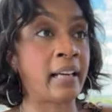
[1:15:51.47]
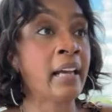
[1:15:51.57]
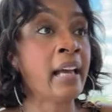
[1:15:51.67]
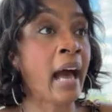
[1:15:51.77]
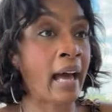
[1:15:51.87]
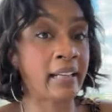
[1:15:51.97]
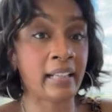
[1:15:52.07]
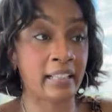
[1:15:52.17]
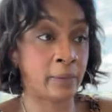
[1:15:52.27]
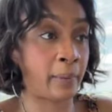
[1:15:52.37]
I, I
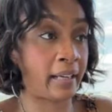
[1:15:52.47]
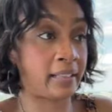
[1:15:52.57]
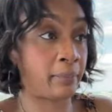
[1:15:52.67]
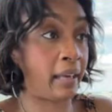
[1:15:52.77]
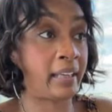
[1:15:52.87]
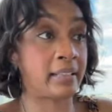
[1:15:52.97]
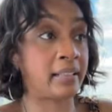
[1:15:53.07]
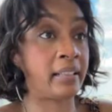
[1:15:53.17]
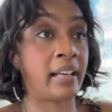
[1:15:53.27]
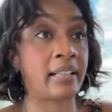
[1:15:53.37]
didn't expect to make it
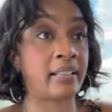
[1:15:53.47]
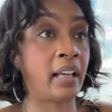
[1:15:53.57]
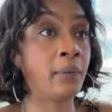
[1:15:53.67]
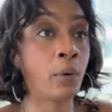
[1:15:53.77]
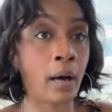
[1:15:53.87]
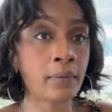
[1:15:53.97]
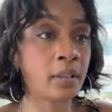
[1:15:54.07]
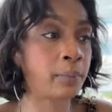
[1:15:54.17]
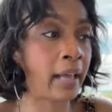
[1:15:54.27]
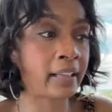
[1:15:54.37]
to the next level. I was
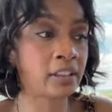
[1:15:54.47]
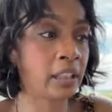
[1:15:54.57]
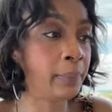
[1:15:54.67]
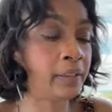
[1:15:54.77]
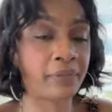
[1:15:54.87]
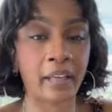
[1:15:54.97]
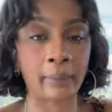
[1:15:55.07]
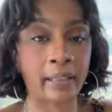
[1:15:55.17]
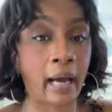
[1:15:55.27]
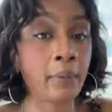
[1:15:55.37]
the black sheep of the
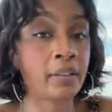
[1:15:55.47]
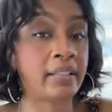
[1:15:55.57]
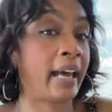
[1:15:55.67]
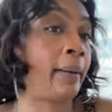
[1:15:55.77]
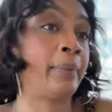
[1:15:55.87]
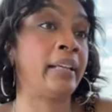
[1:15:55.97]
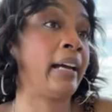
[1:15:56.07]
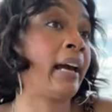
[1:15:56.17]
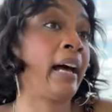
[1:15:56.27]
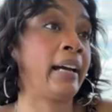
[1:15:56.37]
family. I was just happy
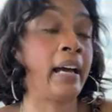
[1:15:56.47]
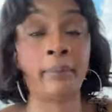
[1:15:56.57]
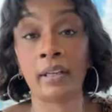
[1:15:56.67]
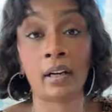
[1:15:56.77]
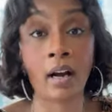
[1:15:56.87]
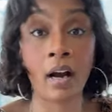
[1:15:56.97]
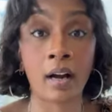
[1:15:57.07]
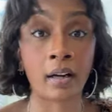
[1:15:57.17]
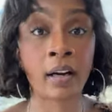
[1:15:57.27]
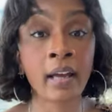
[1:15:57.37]
that God got me a
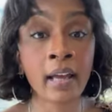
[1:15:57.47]
car.